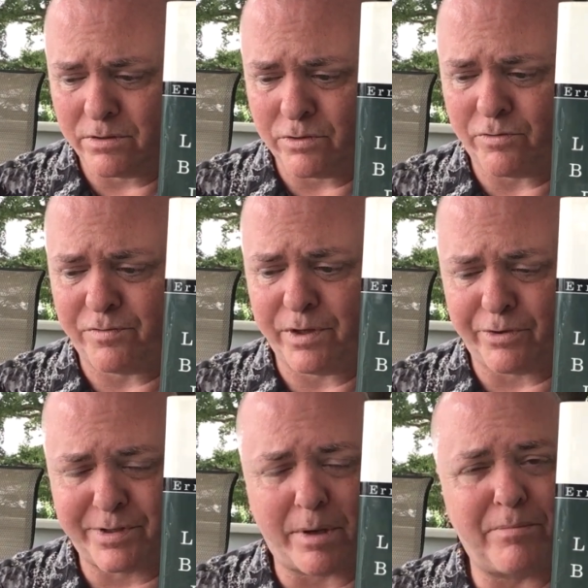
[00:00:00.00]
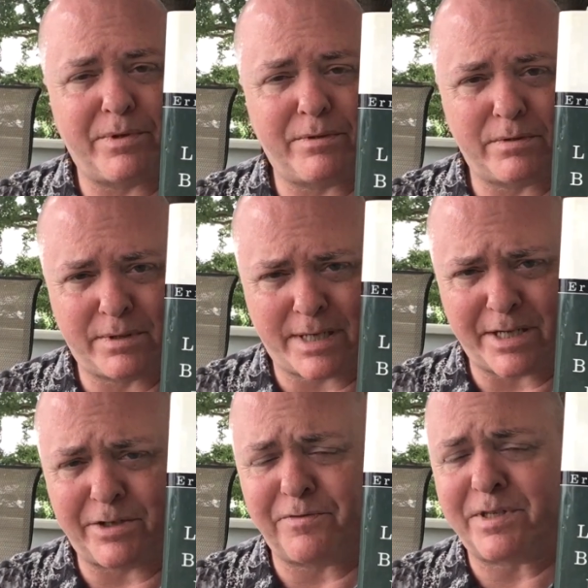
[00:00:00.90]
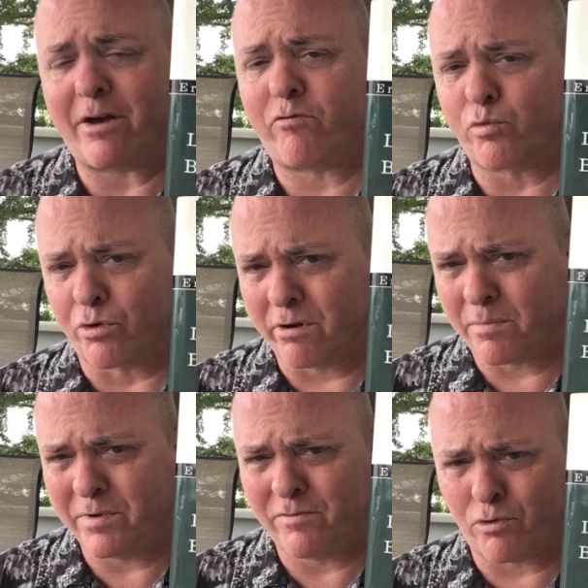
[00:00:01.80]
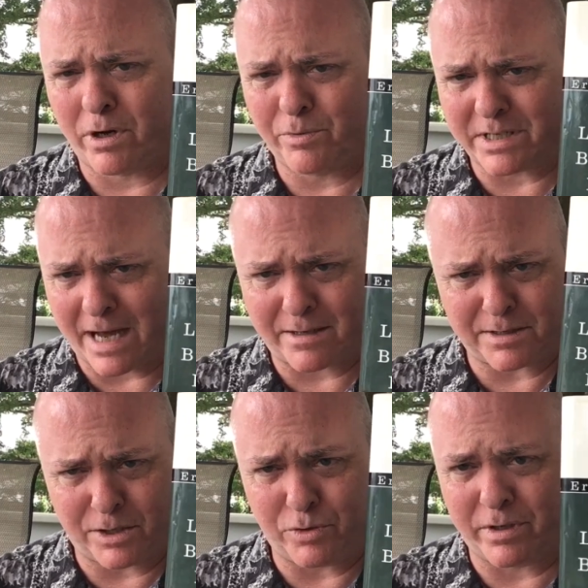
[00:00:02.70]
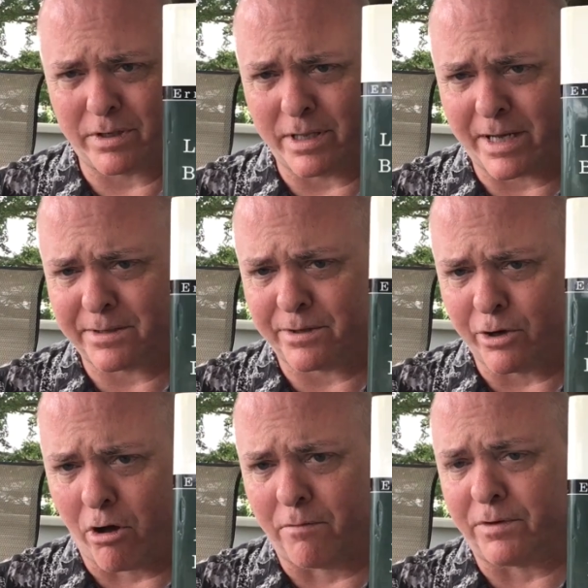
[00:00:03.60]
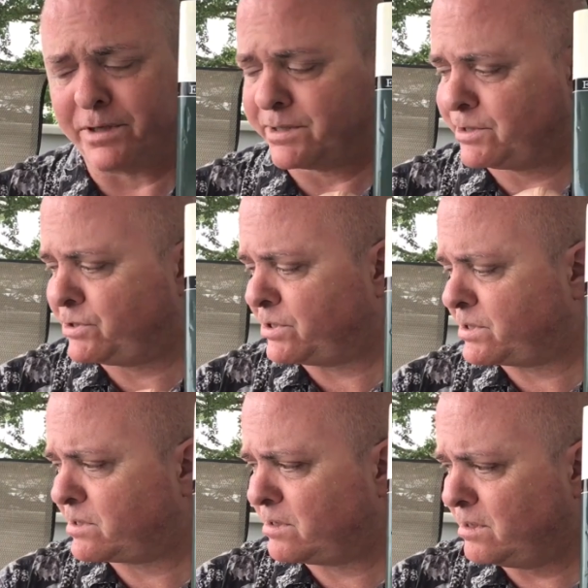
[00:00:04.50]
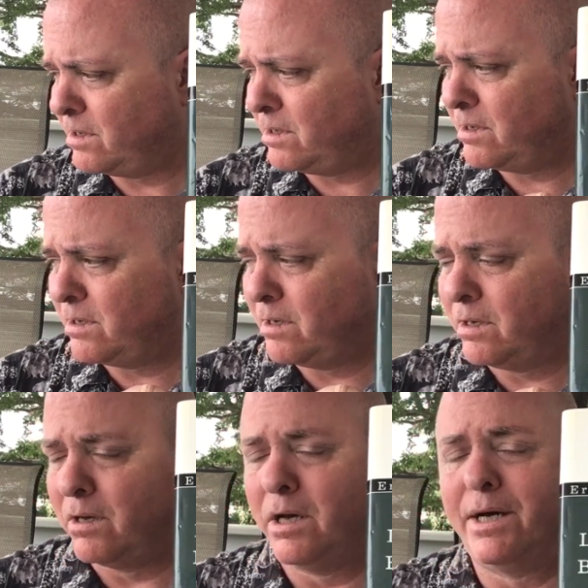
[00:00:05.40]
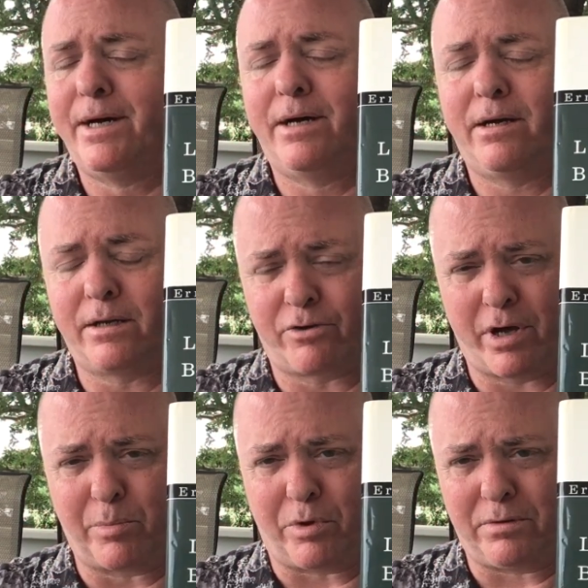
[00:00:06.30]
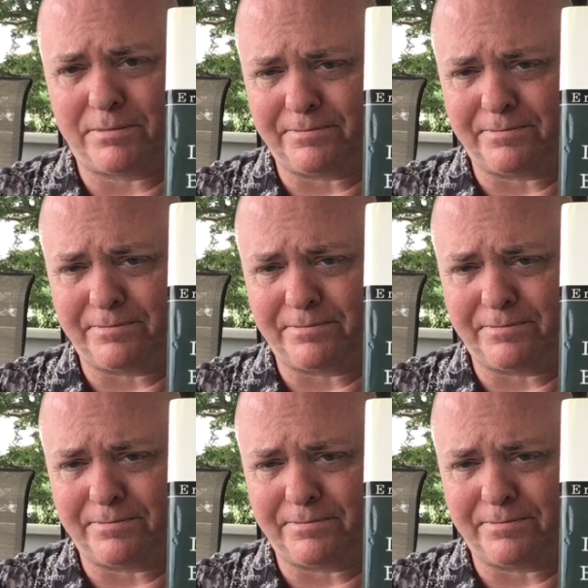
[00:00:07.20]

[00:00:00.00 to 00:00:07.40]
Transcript: to feel some sense of self worth before he was executed, and that's the novel. It's just incredible.